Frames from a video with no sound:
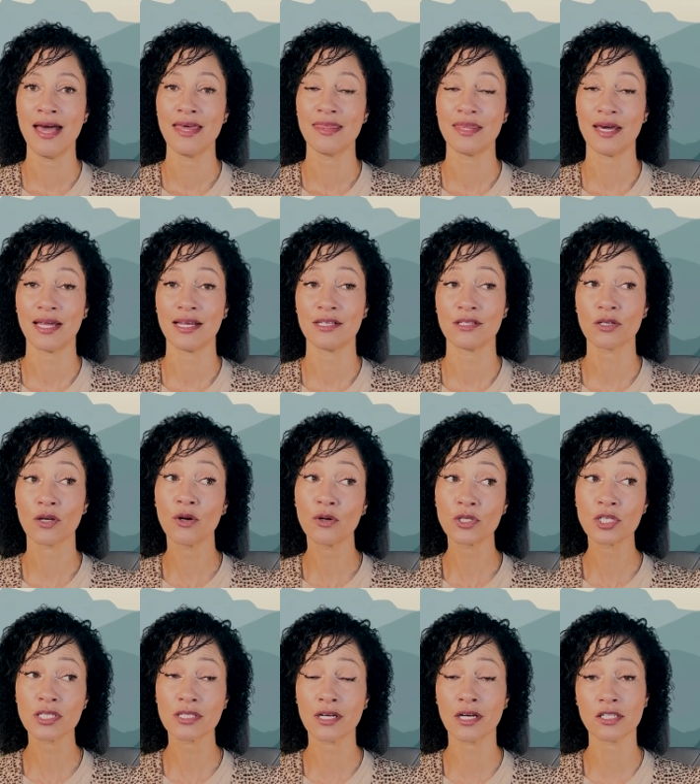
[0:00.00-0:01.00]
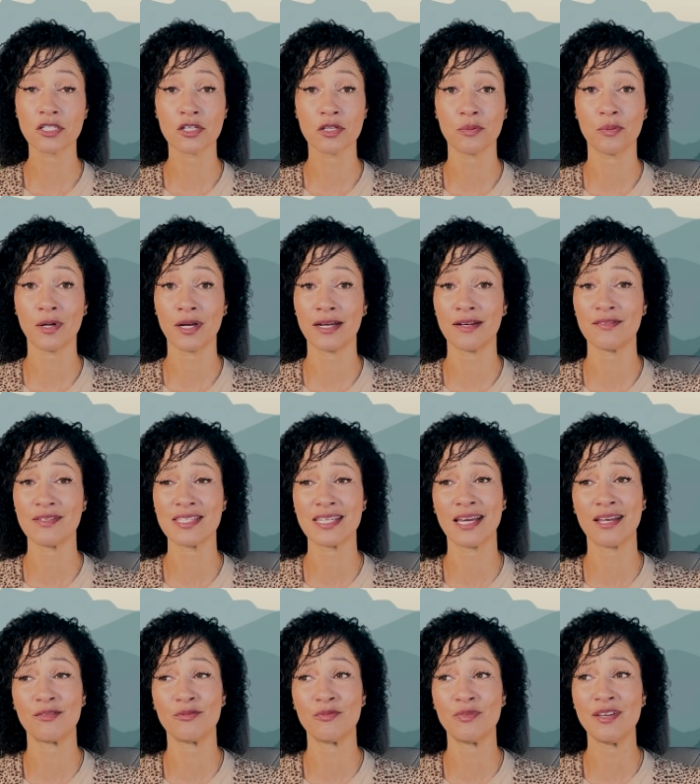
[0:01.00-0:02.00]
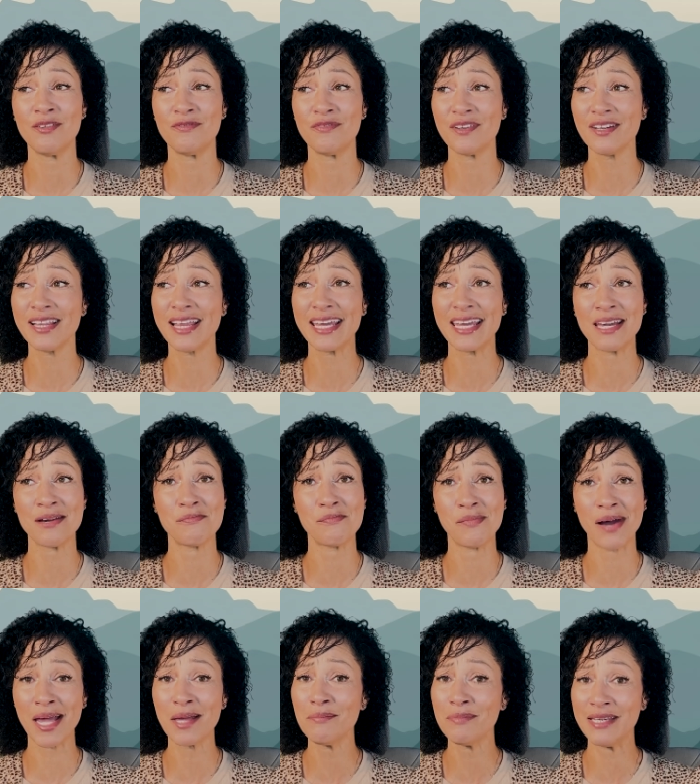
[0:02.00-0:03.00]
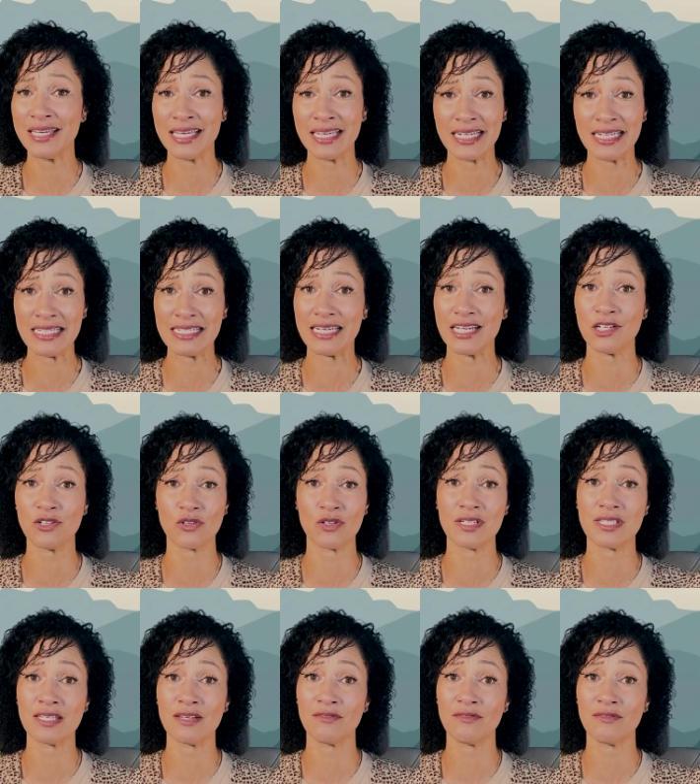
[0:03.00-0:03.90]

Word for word: that his coaches got to the point of said, we feel like it might be getting dangerous.